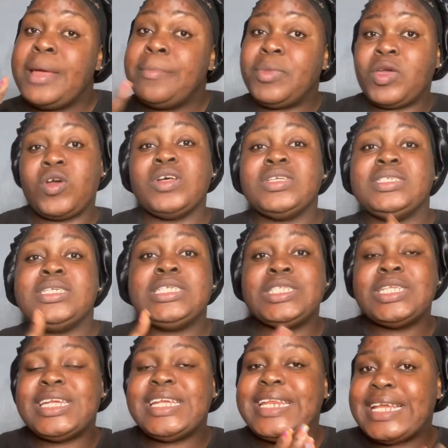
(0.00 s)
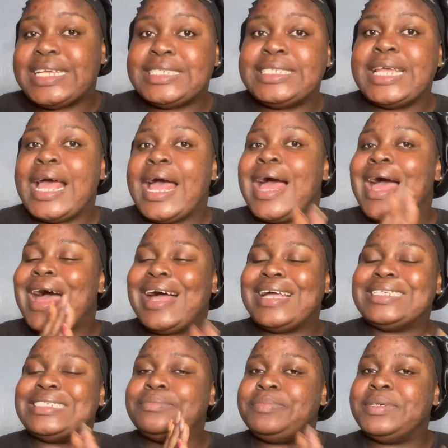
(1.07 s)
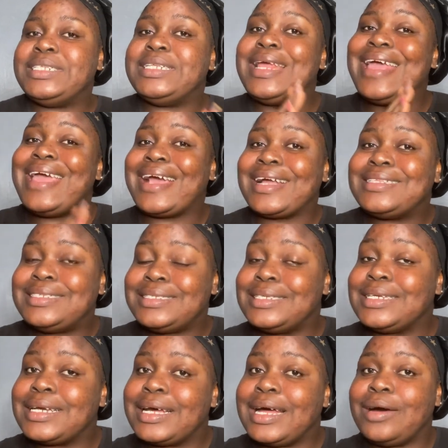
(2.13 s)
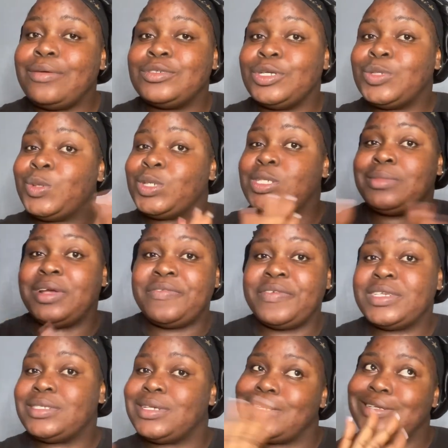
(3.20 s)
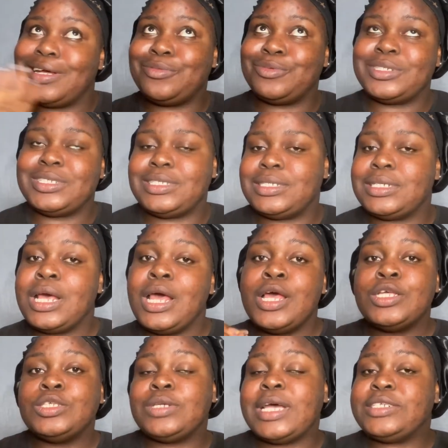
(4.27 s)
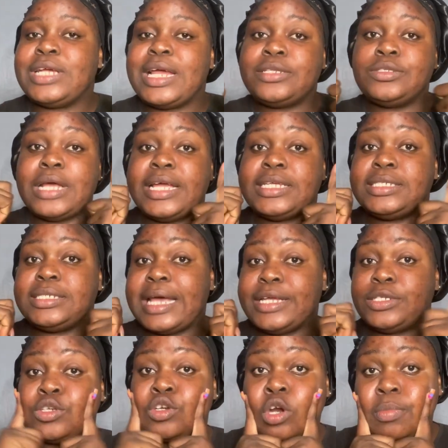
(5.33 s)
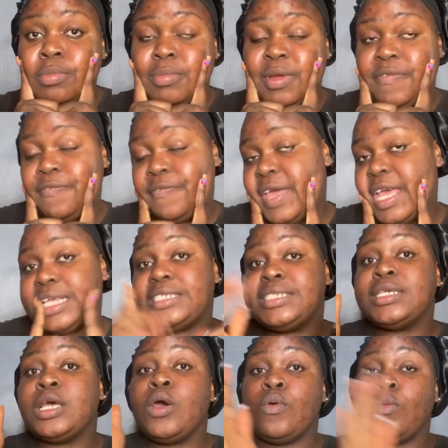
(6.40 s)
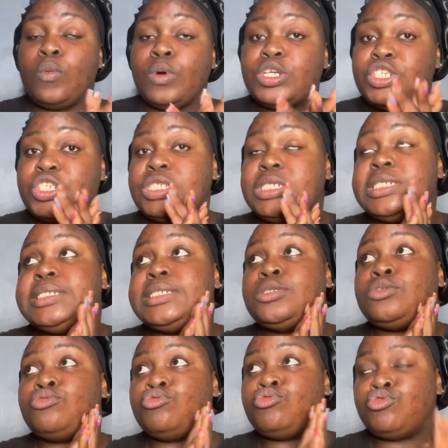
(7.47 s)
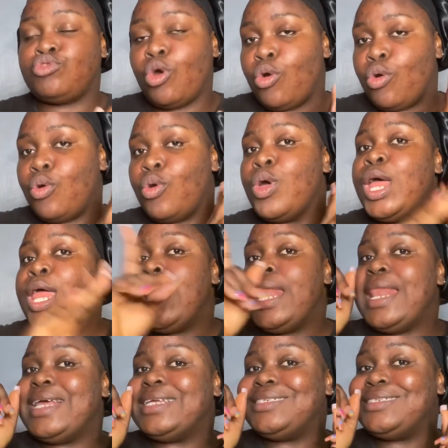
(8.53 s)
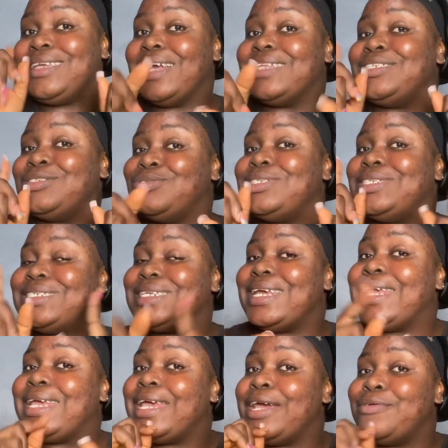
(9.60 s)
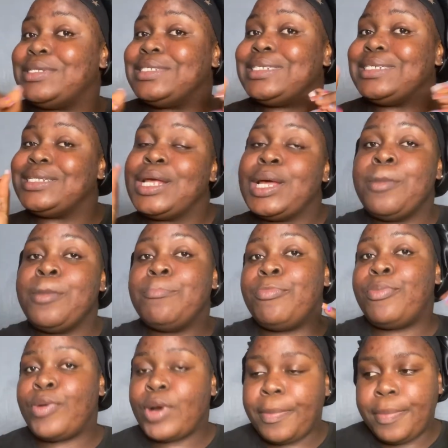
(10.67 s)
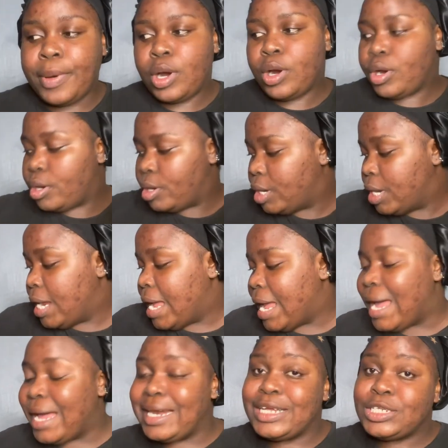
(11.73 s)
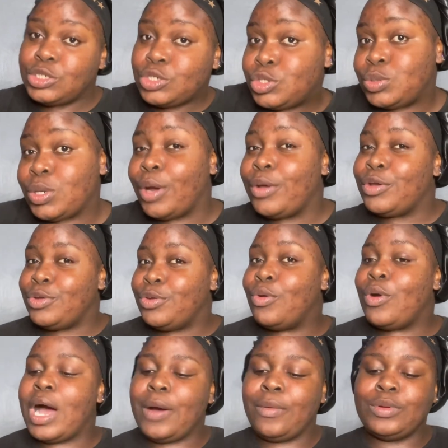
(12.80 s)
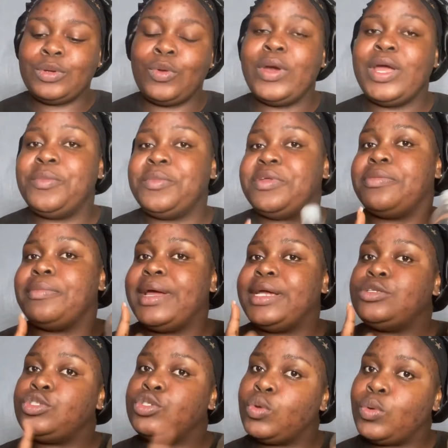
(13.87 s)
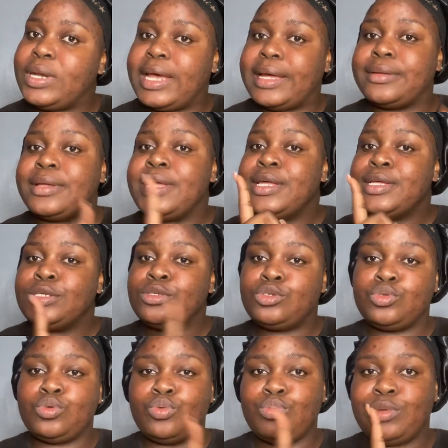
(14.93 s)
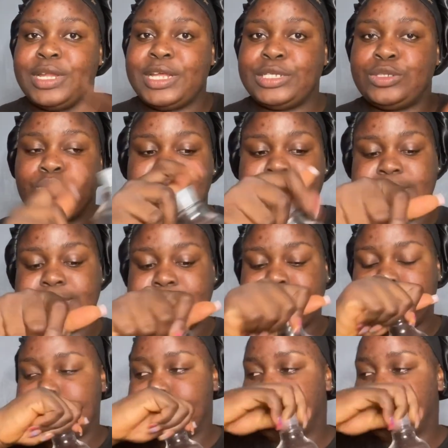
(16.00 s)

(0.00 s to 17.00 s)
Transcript: because these three days has been hectic. I was just washing my face and that was it. So I just I, I scrubbed my face, washed it. So let's get into the skincare routine proper, and as usual, you know, I would go in with my toner. So let's do this.